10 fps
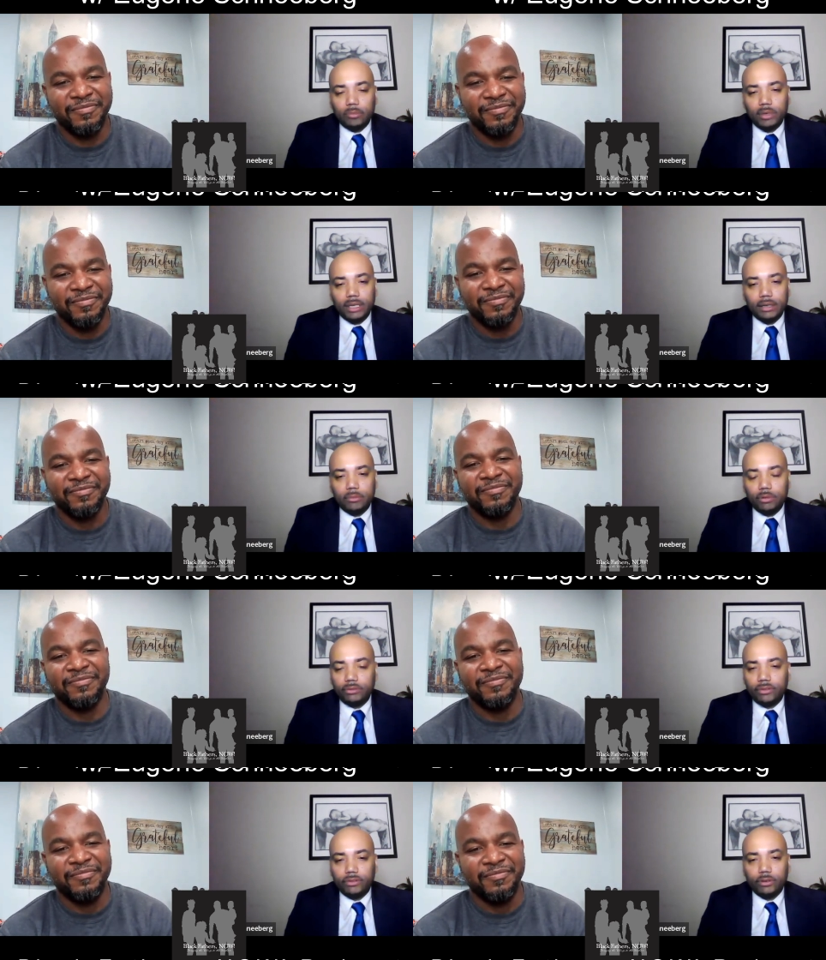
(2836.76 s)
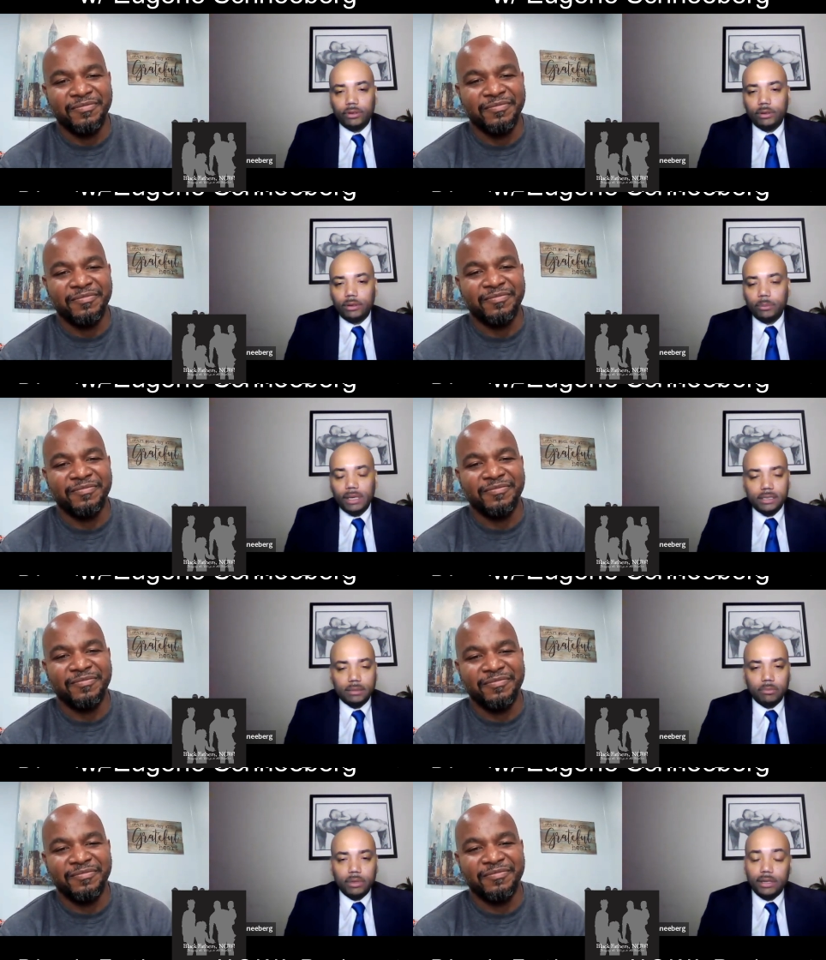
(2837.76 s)
Speaker 1: oh man, I'm grateful for an
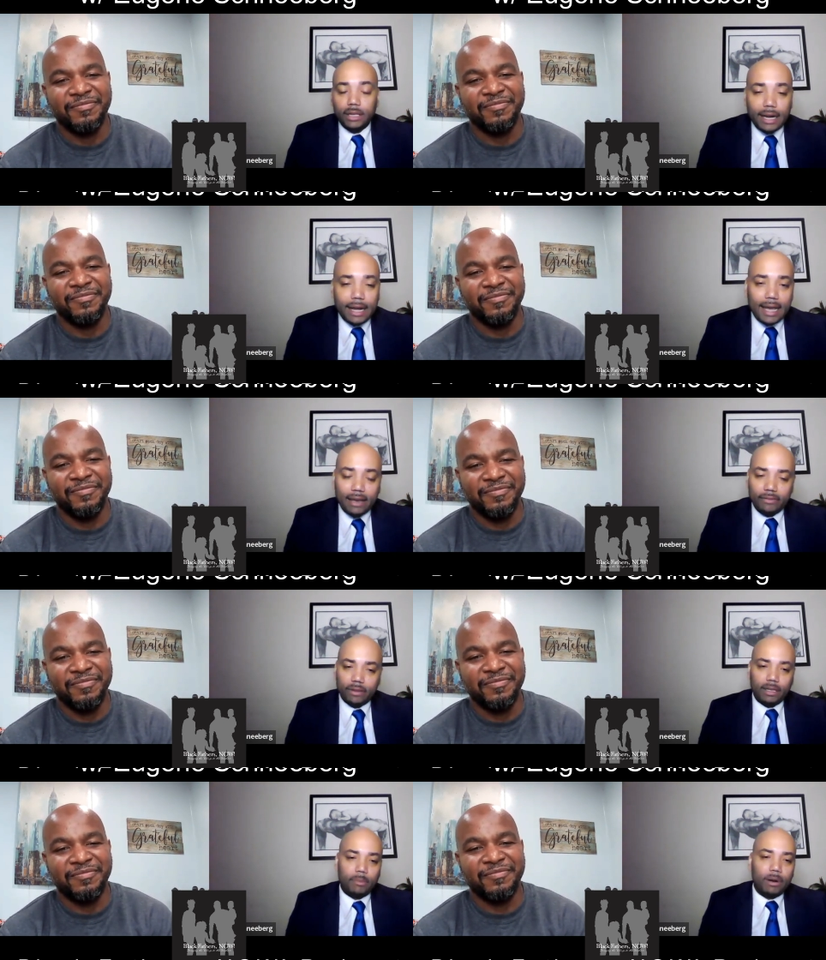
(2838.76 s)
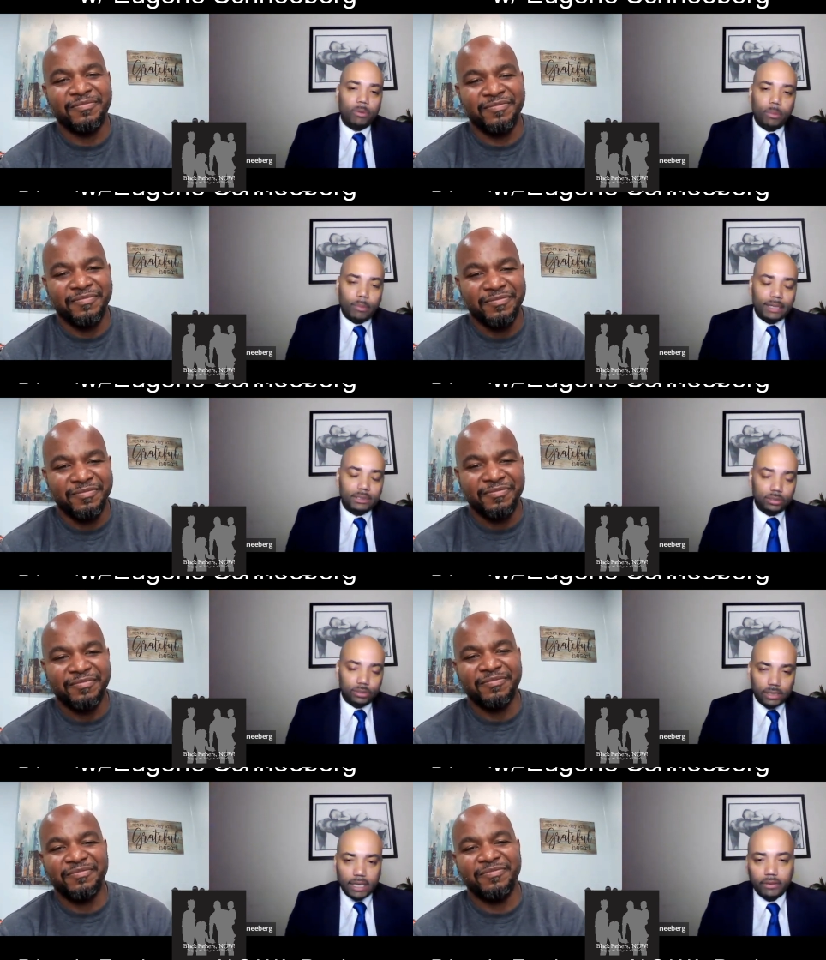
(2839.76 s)
amazing mother that I have and that my, my
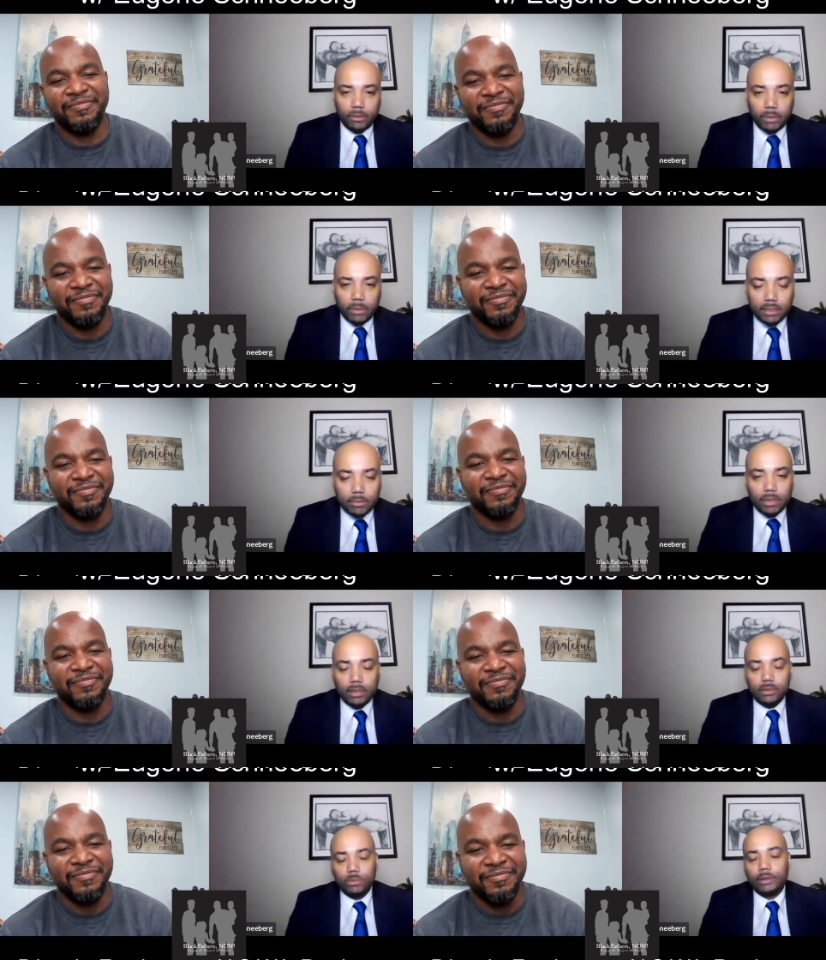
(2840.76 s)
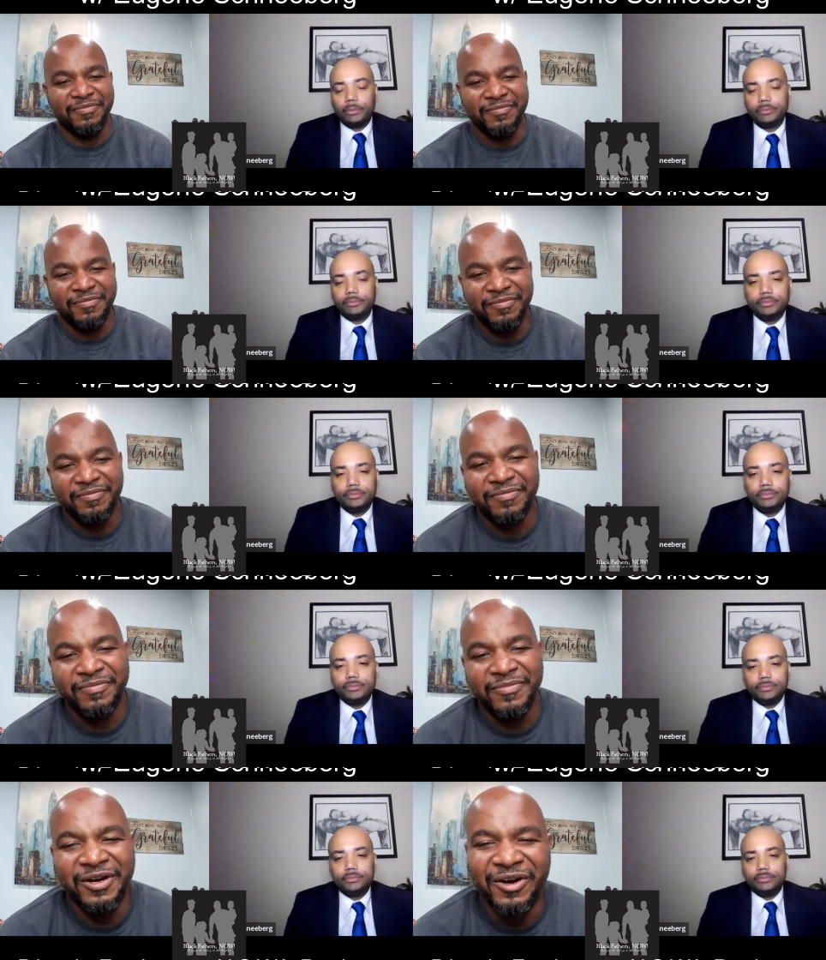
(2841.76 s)
children have an amazing mother as well.
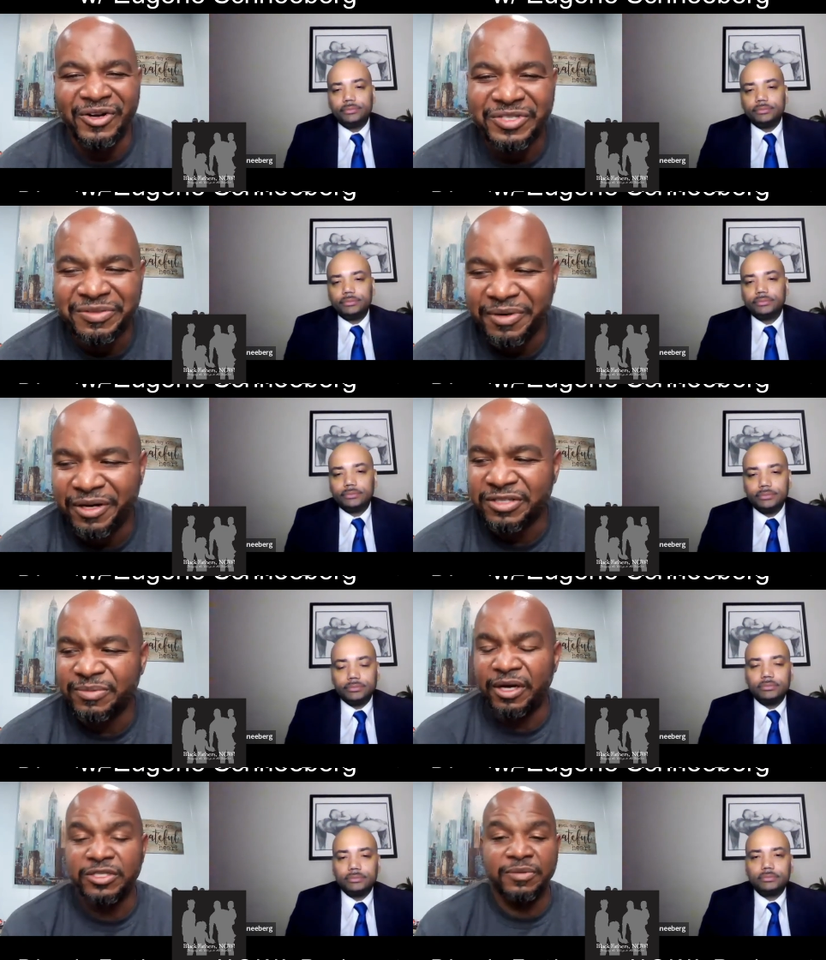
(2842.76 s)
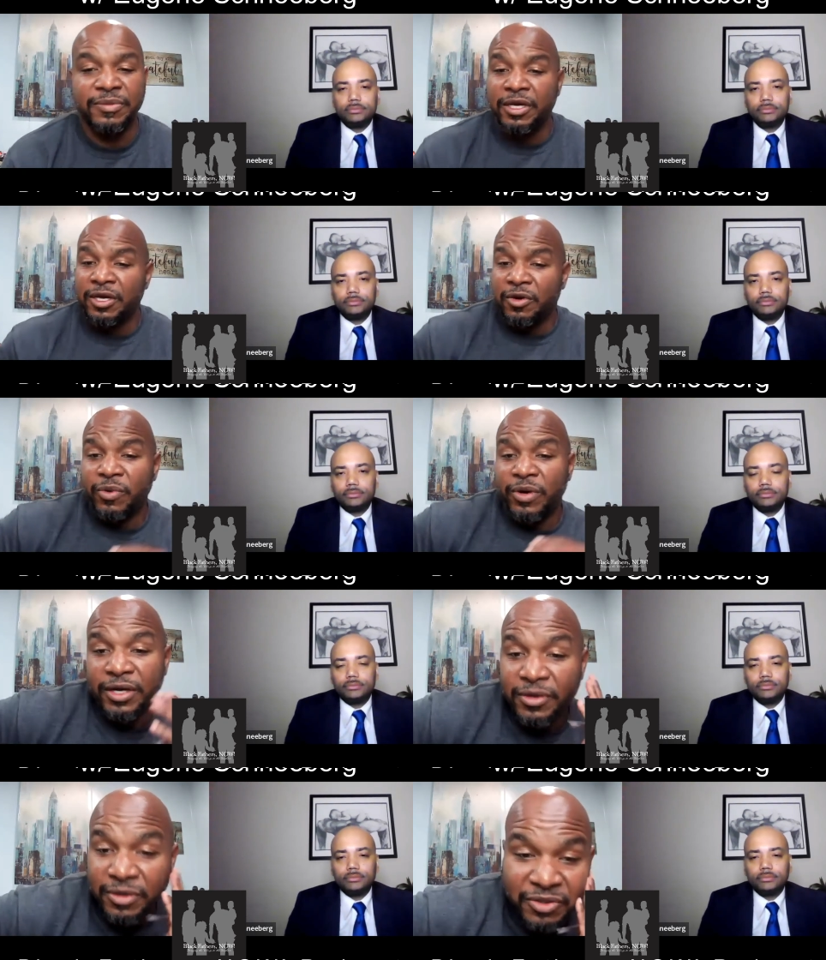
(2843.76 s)
Speaker 2: Awesome, awesome, awesome.
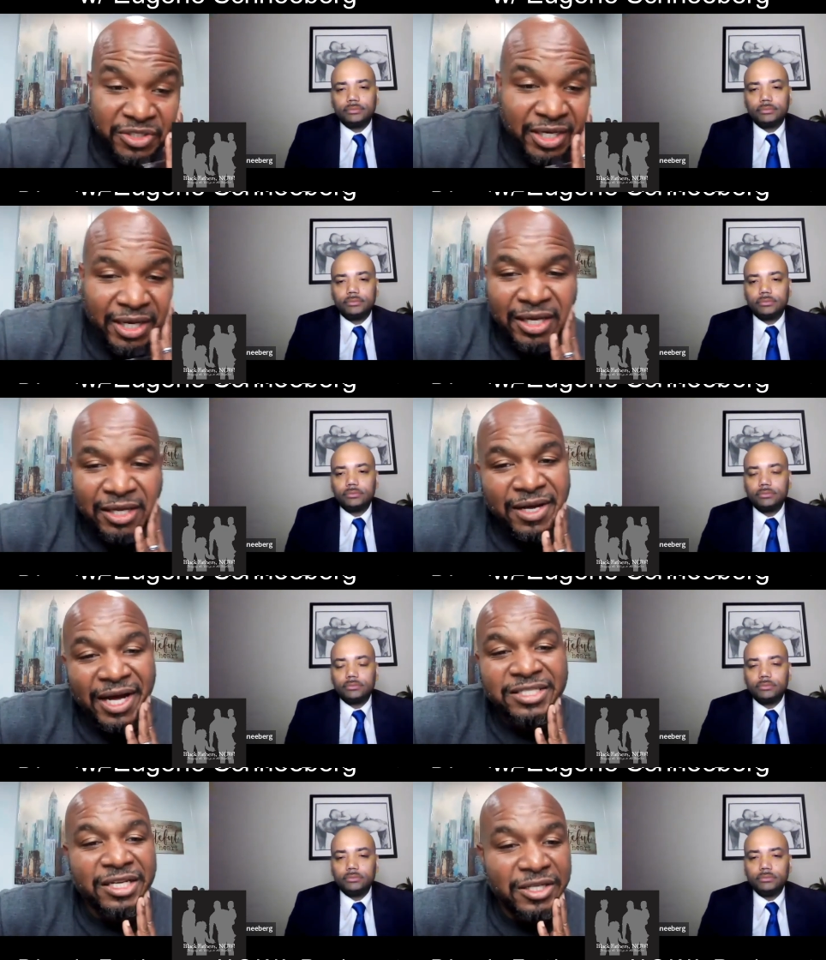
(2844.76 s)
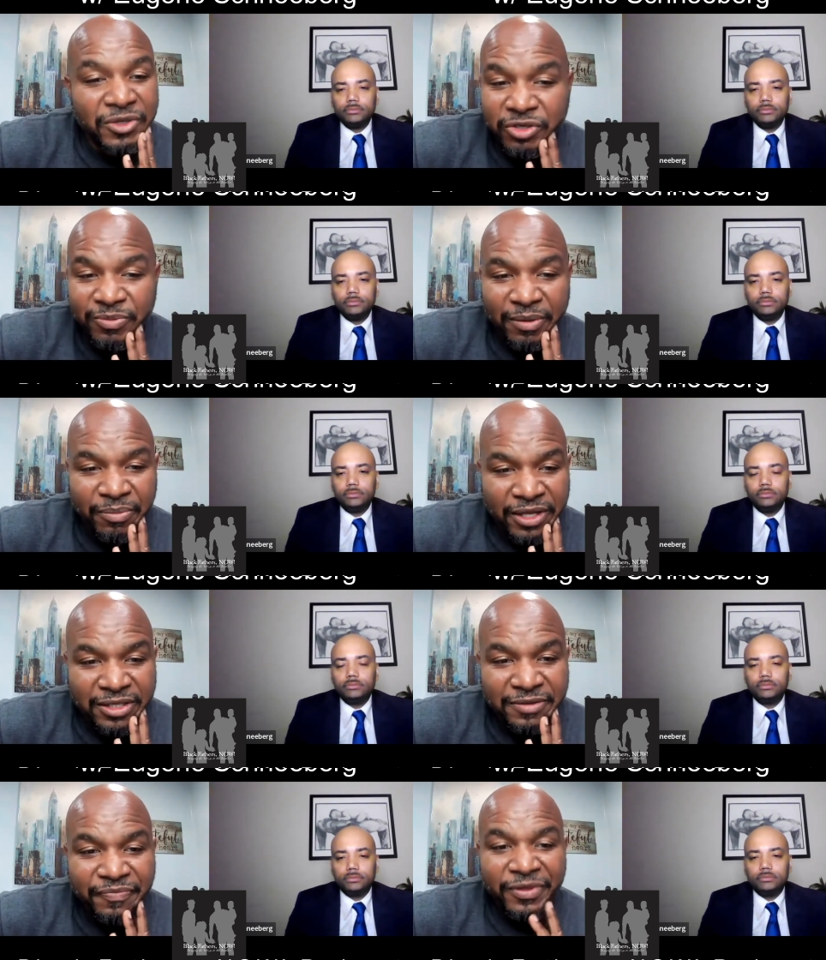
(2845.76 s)
Well, Eugene, I salute you, my
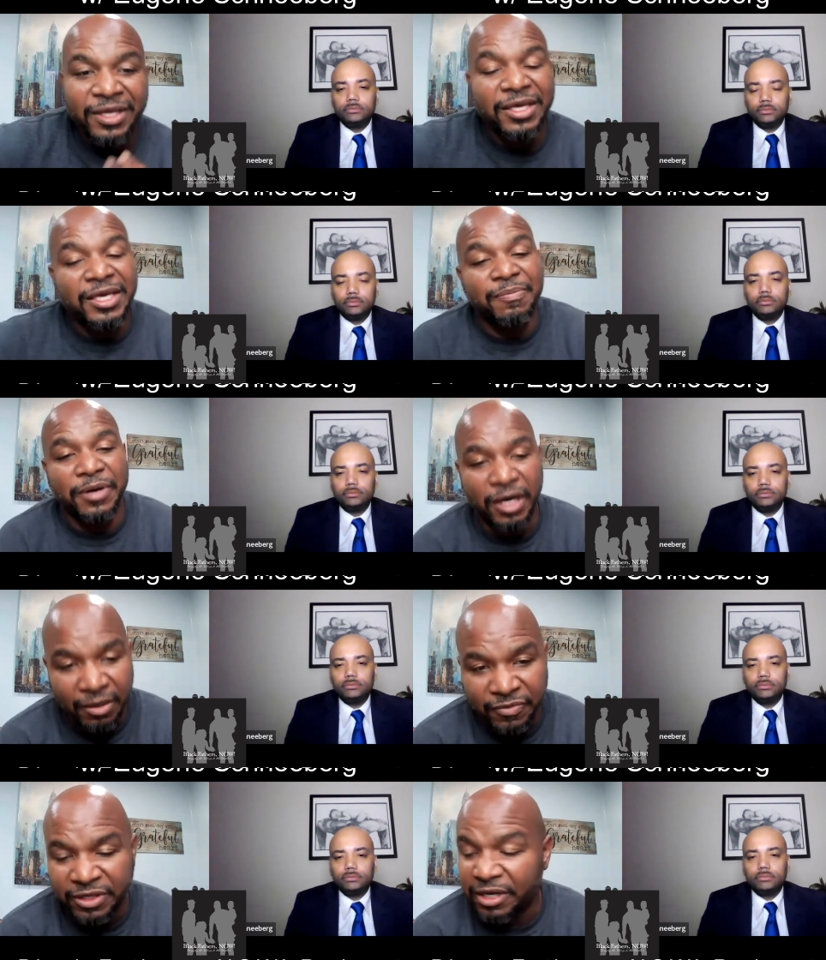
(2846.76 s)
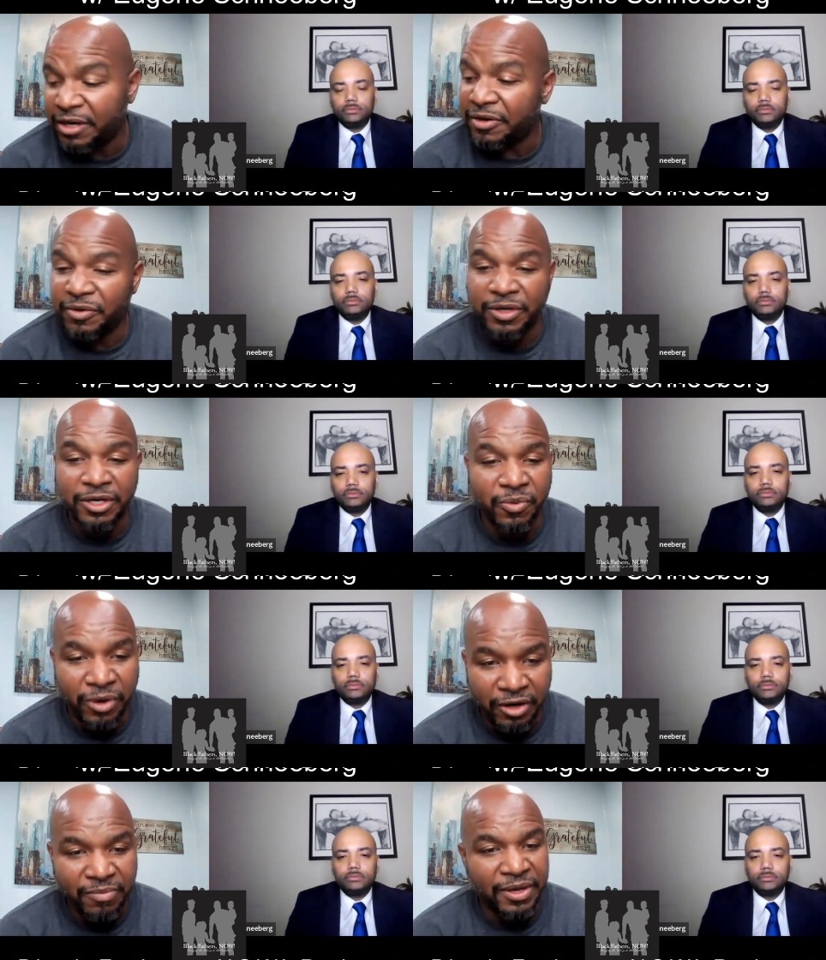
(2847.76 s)
brother. Keep up the doggone good work,